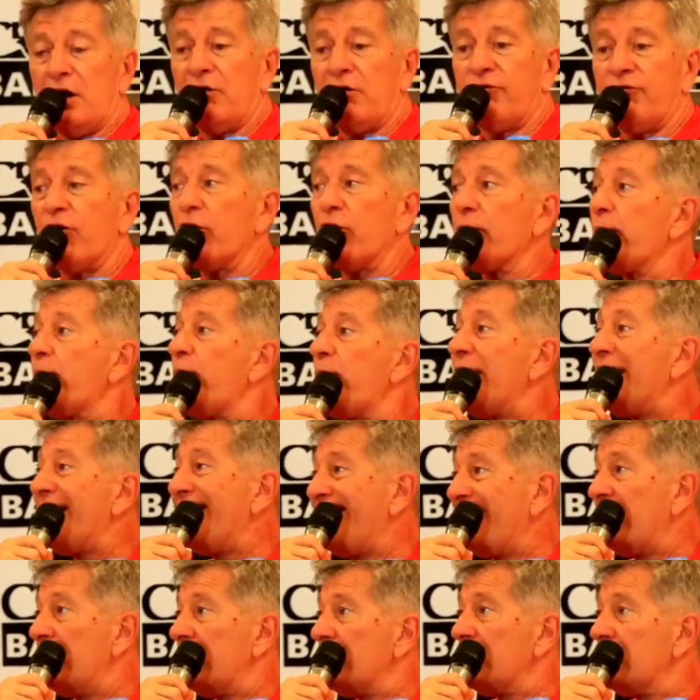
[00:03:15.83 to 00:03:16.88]
for
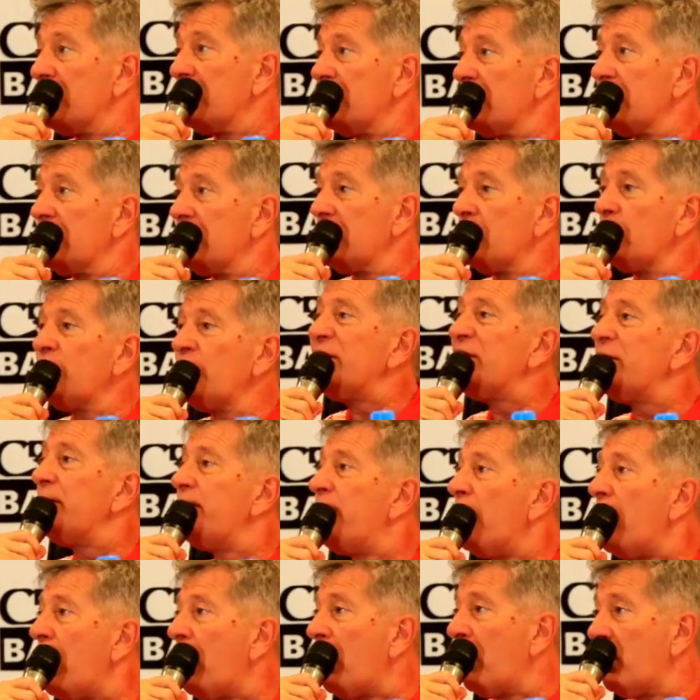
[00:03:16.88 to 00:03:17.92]
play with the
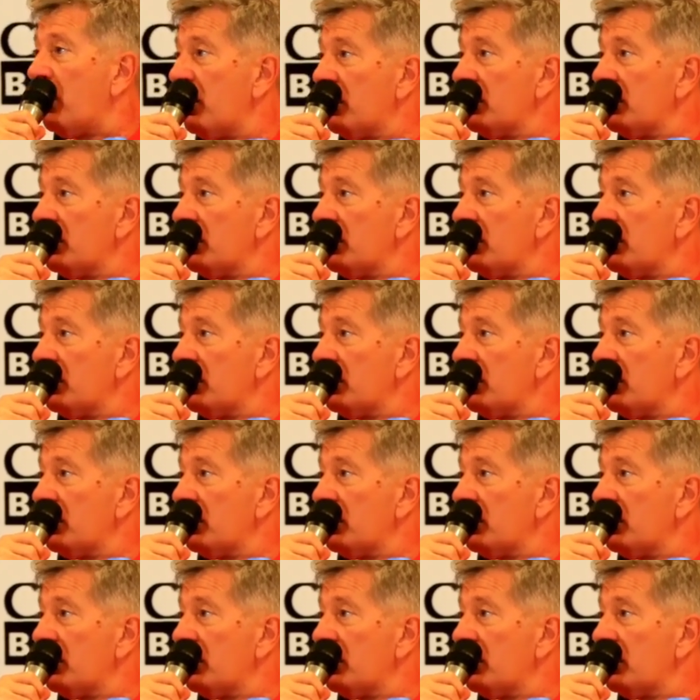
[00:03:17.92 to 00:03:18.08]
ball.